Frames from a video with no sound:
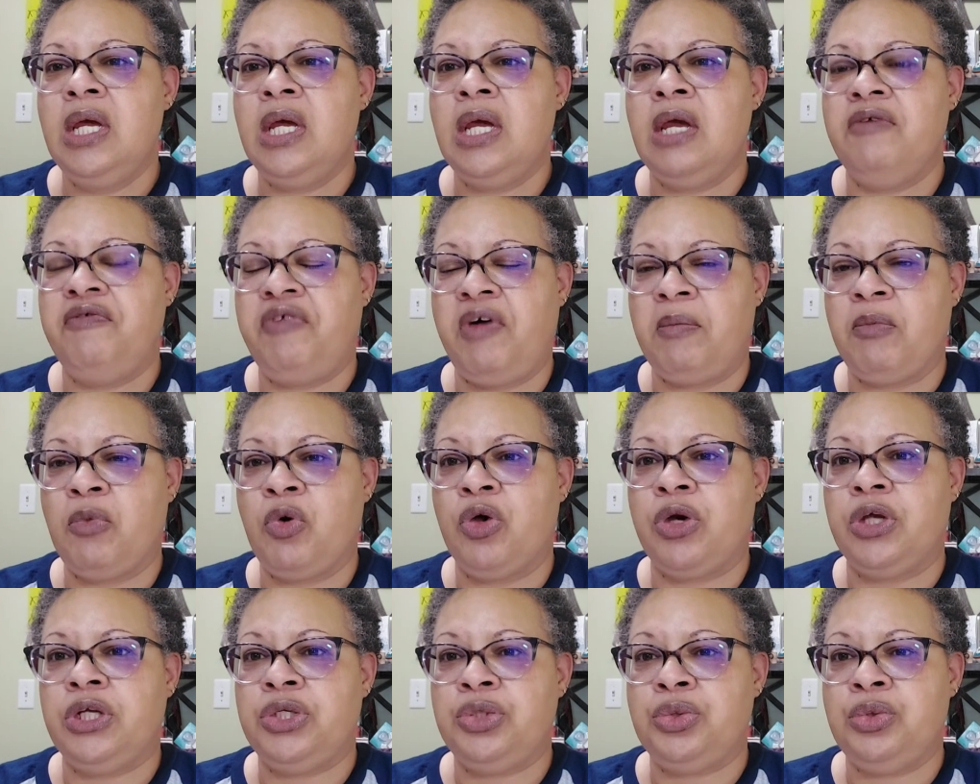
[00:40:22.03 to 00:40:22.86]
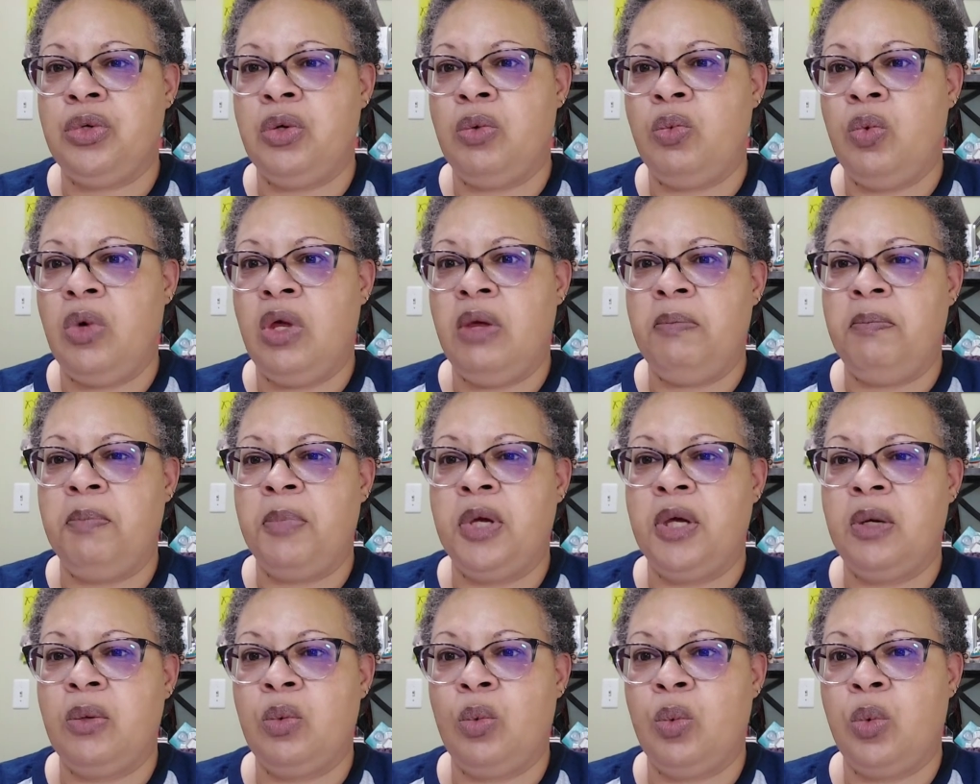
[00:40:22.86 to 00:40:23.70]
if I'm going to do a WIP
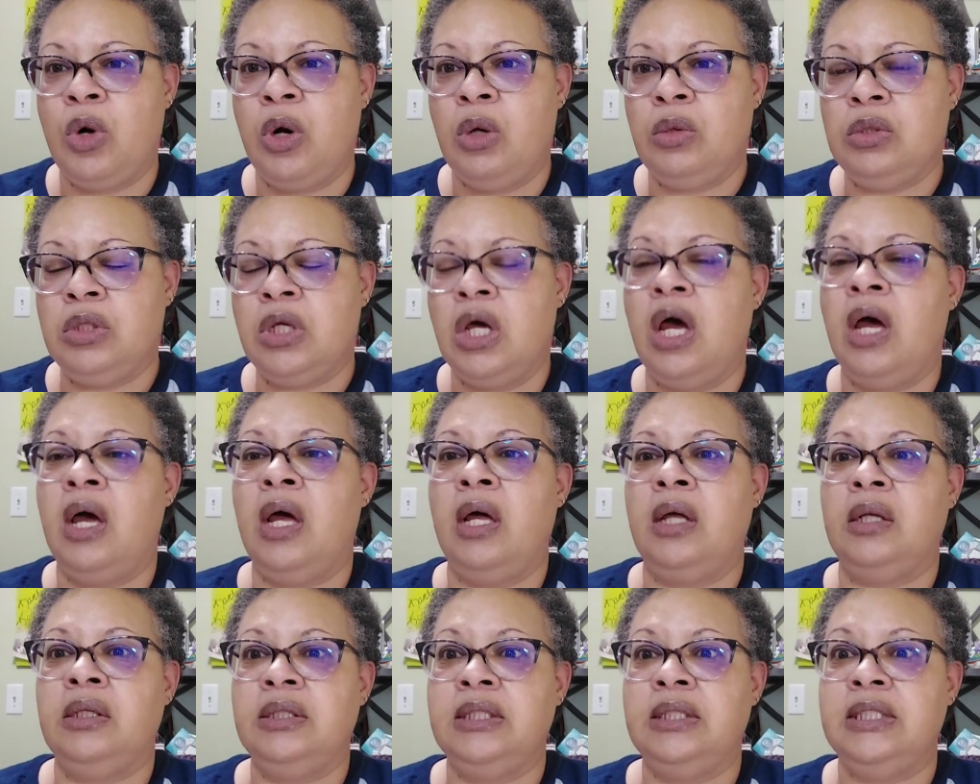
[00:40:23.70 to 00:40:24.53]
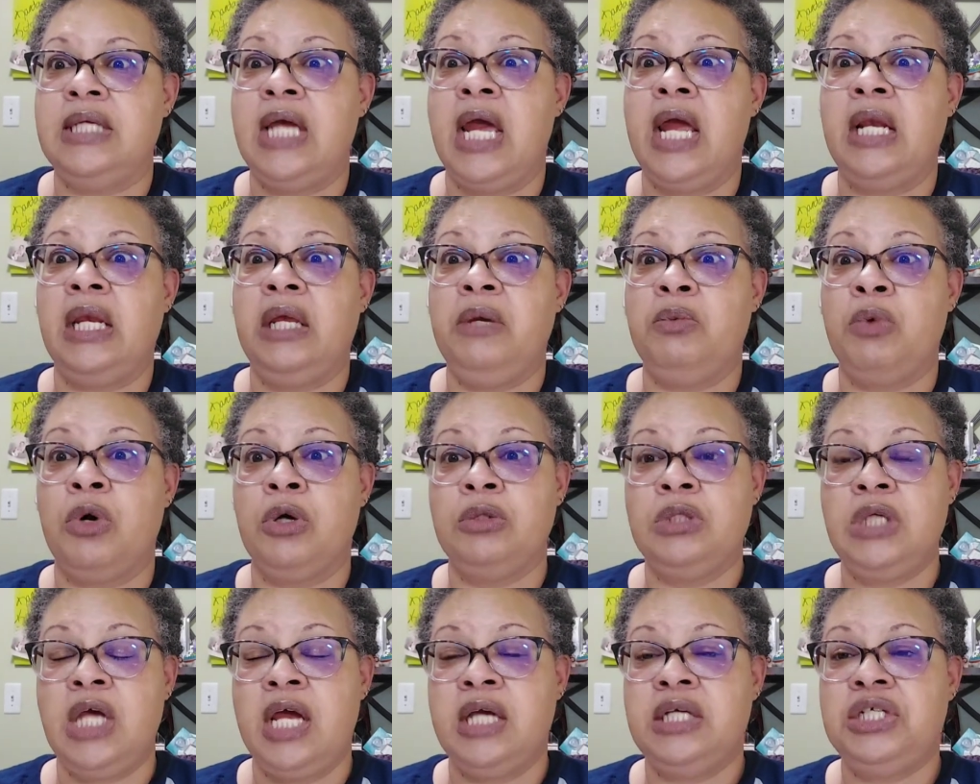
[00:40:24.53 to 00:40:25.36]
ro uh, daily
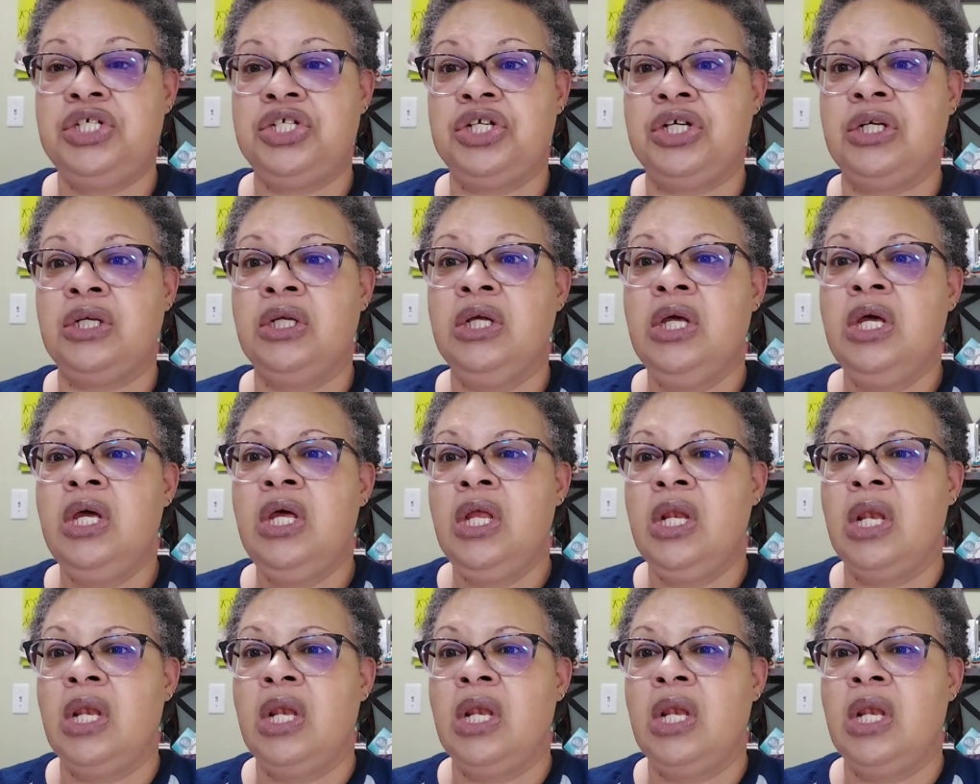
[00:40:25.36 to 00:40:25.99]
rotation.